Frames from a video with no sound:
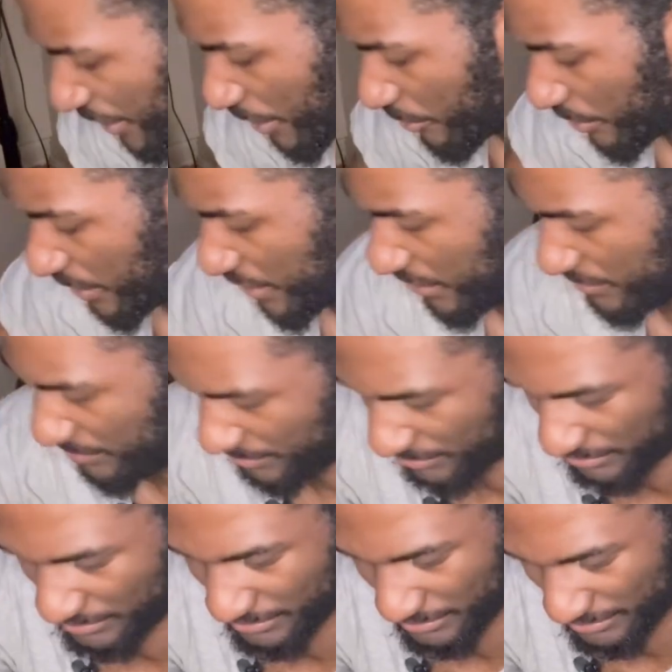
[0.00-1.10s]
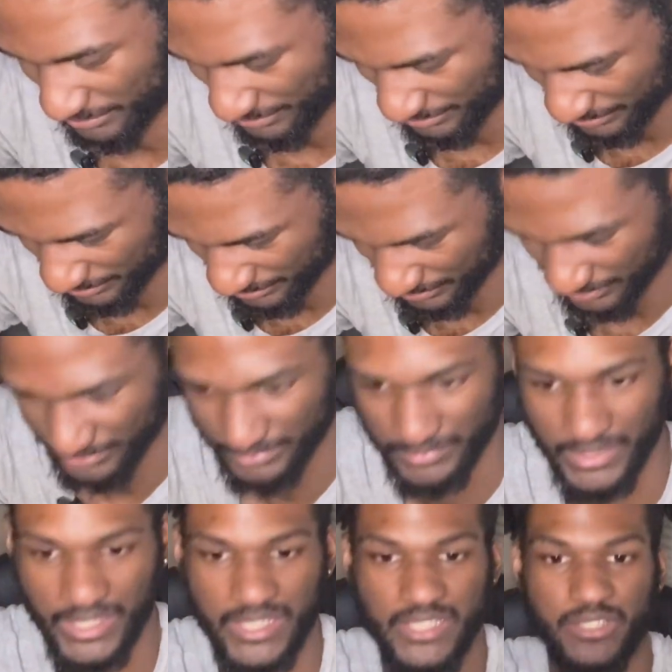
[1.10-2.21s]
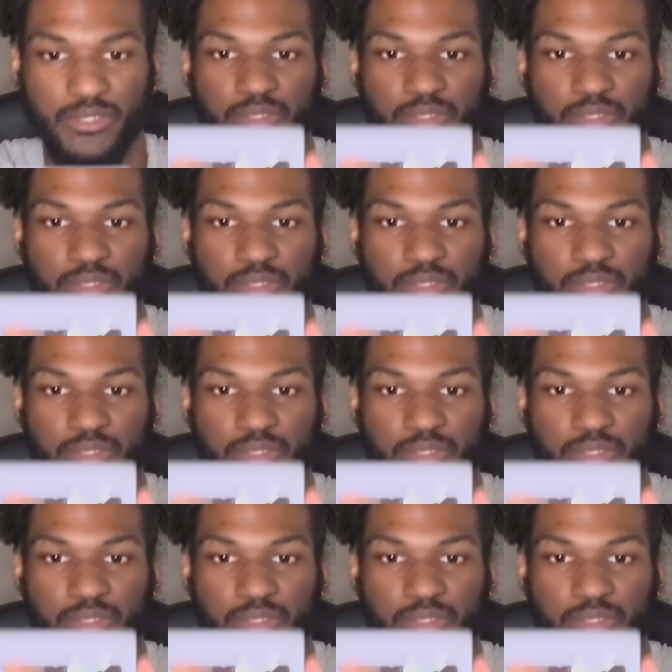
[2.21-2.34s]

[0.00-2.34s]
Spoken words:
y'all ready? I ain't gonna